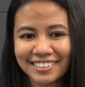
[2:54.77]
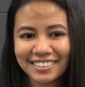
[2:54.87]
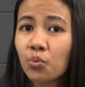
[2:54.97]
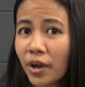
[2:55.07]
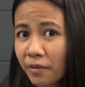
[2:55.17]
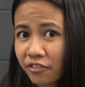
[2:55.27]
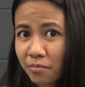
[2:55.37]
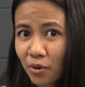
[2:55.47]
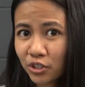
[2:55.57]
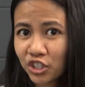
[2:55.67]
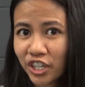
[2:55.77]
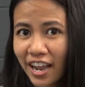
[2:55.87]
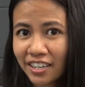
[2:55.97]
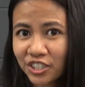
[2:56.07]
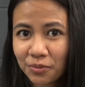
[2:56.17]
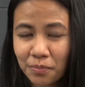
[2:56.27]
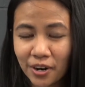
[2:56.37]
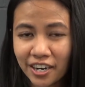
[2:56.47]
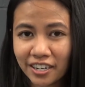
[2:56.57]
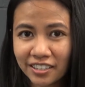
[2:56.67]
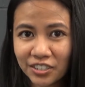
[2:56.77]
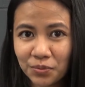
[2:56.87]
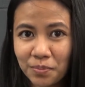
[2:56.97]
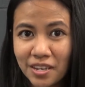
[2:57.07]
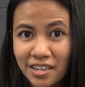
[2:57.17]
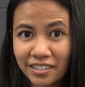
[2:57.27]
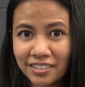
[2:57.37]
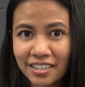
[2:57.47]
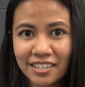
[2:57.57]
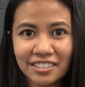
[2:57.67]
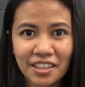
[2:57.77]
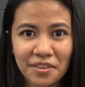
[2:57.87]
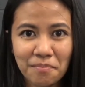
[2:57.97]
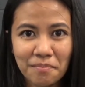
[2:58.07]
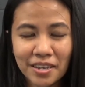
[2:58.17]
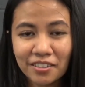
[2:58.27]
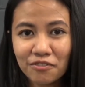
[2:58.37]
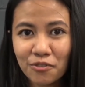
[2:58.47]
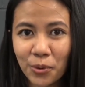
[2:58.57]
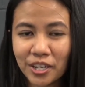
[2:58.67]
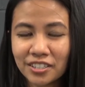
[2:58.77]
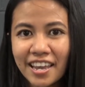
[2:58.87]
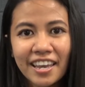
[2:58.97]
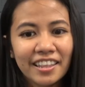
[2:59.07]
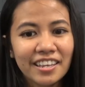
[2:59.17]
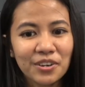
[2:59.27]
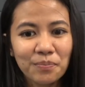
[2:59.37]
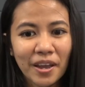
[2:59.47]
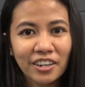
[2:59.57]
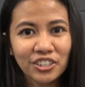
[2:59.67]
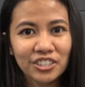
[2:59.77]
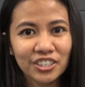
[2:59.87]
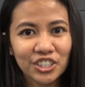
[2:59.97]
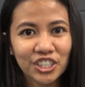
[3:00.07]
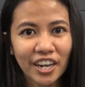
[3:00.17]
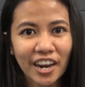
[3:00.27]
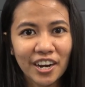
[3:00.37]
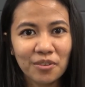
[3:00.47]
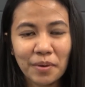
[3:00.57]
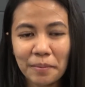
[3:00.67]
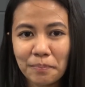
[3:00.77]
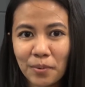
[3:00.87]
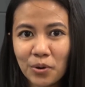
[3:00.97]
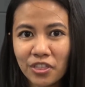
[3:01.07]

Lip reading: One of the most challenging parts in this piece is the middle voice. The arpeggios are shared by both